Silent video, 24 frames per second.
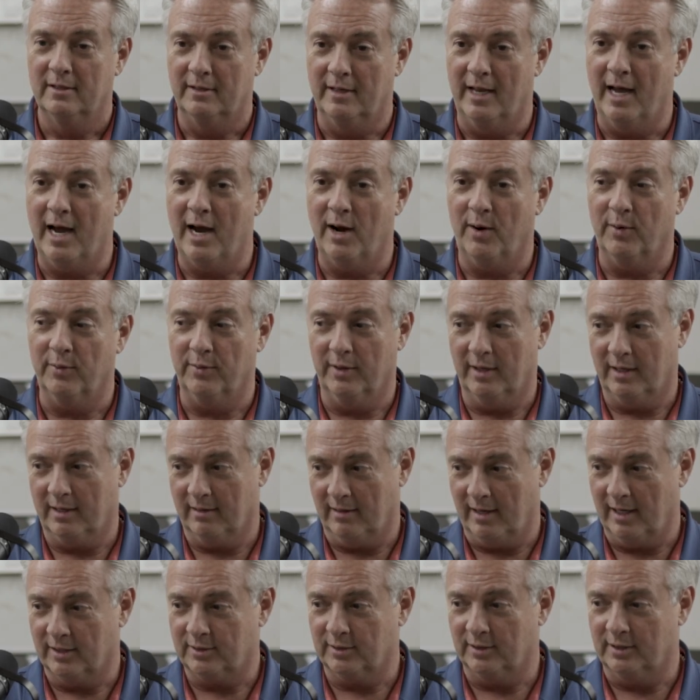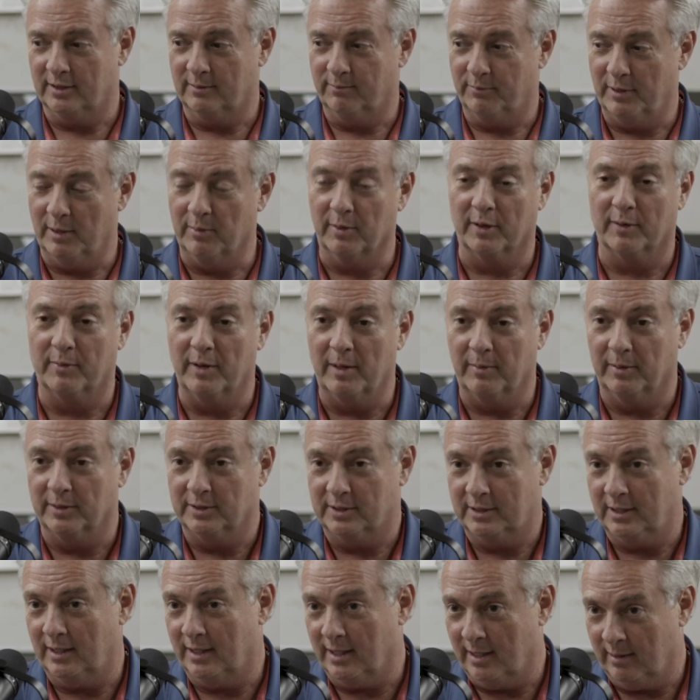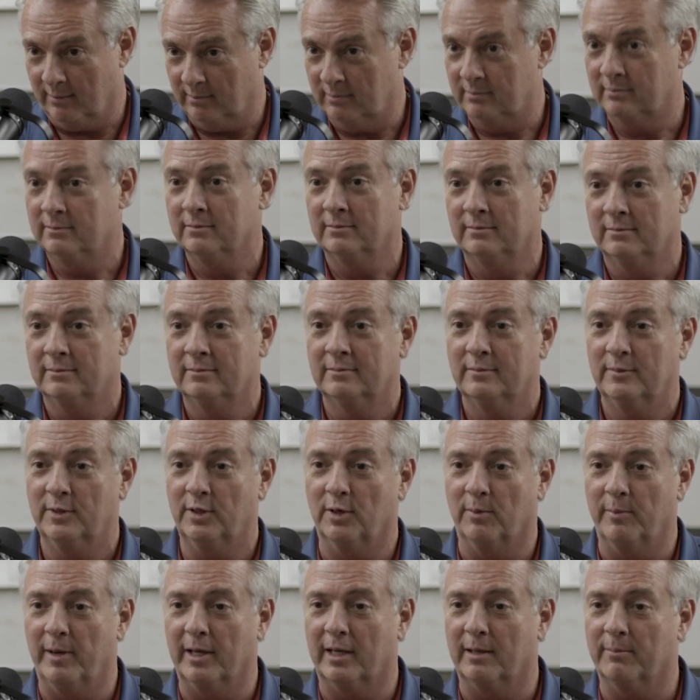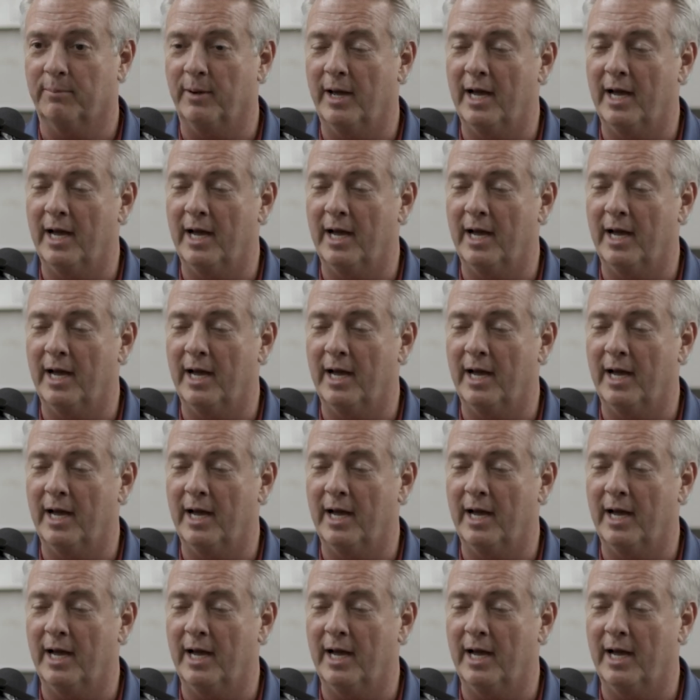Now they can actually, people are going to be able to see them, you know, making